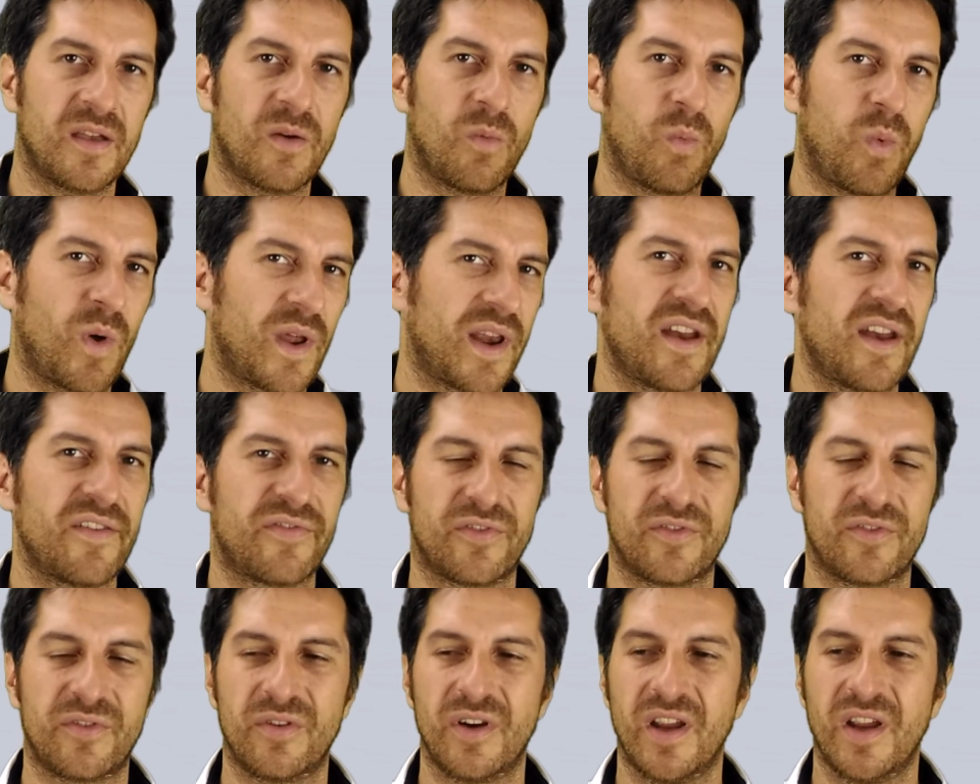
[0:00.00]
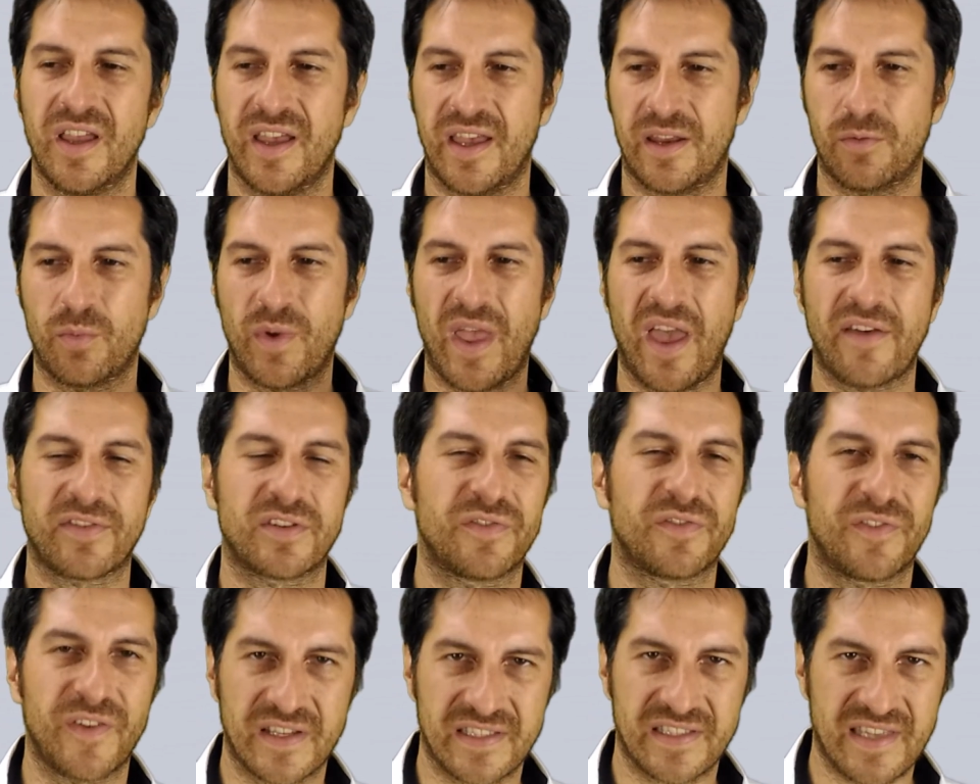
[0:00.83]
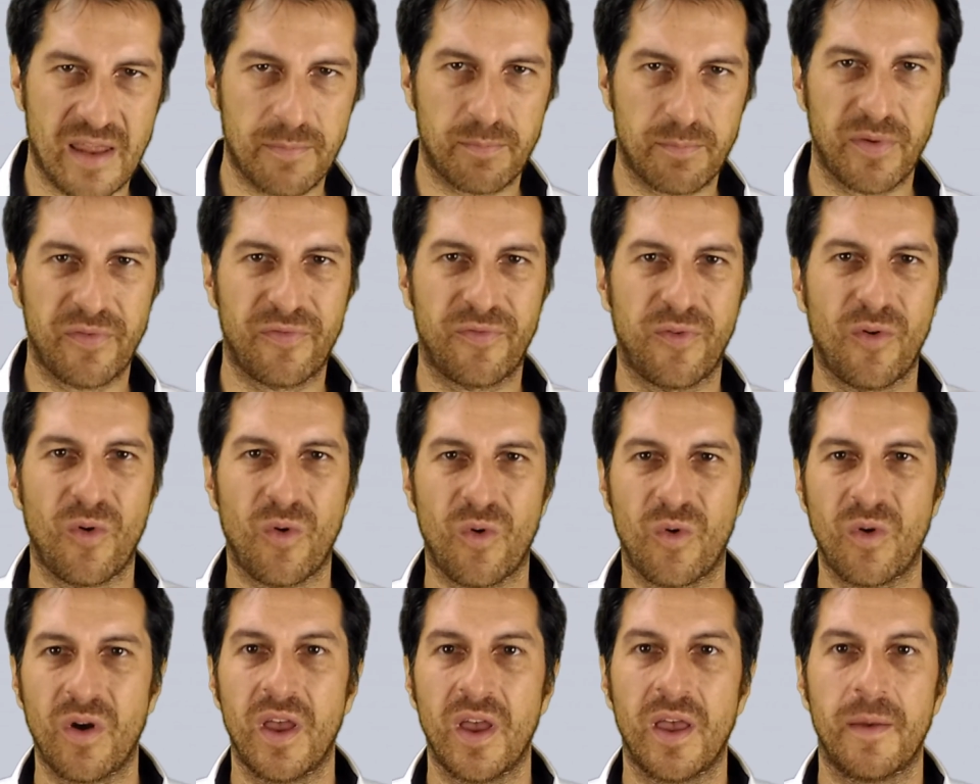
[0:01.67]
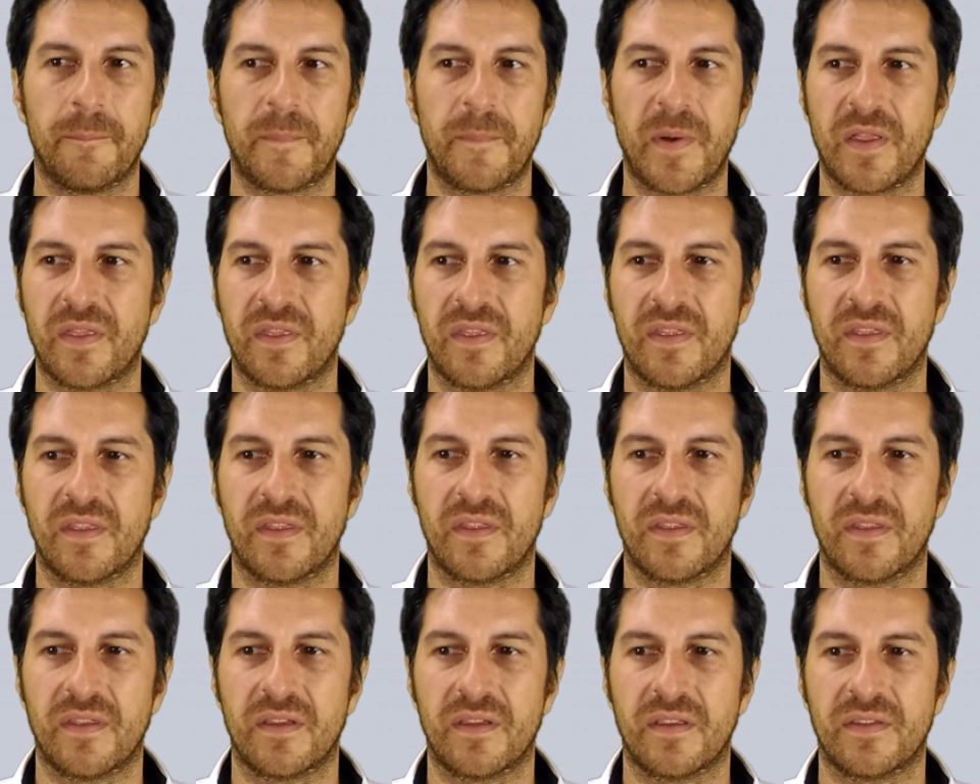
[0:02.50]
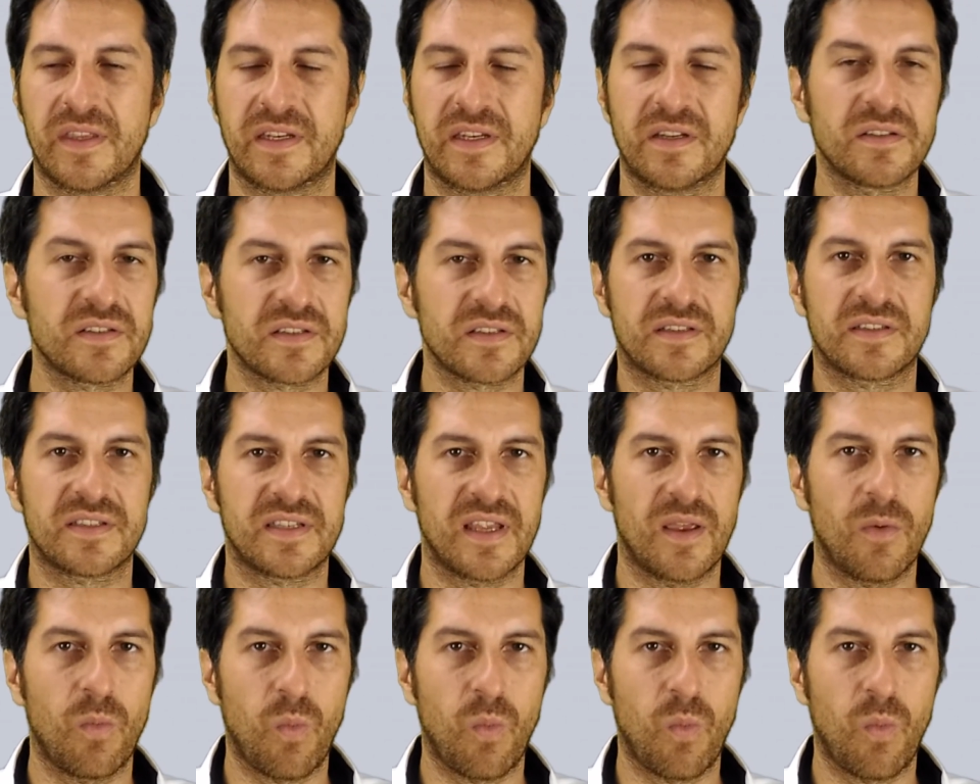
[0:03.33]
or whatever, and we have to fix that before, but they don't say